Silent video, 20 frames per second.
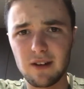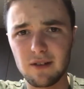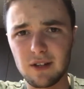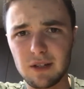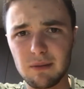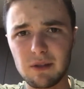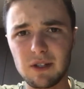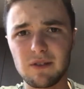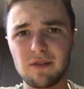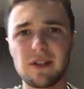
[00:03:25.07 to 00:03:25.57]

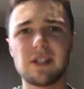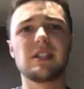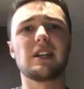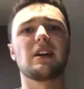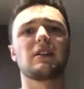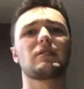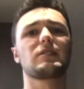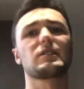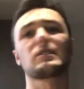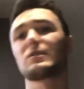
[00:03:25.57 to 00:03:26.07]
Christmas
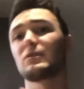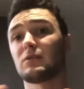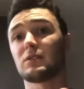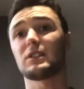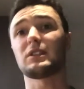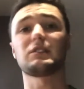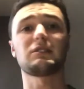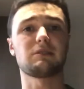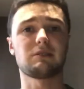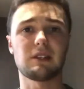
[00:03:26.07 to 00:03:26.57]
video, because of course
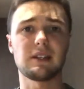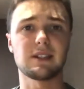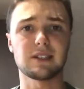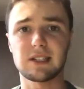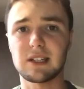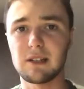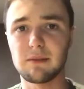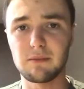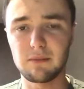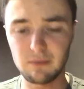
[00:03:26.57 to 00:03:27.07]
this is the
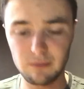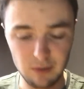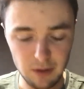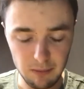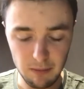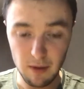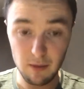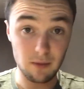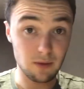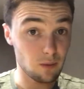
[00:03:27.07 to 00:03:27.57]
last time we
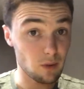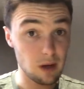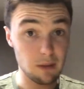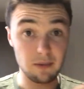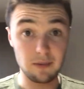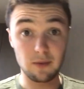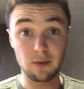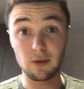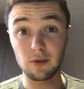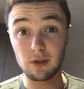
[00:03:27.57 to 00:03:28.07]
spoke, was way
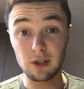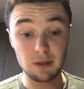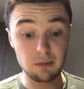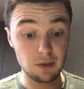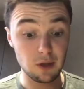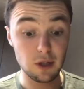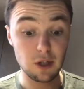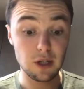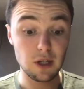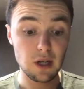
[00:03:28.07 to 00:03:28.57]
before
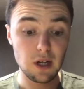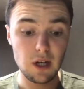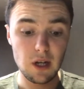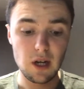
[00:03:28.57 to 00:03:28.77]
Christmas.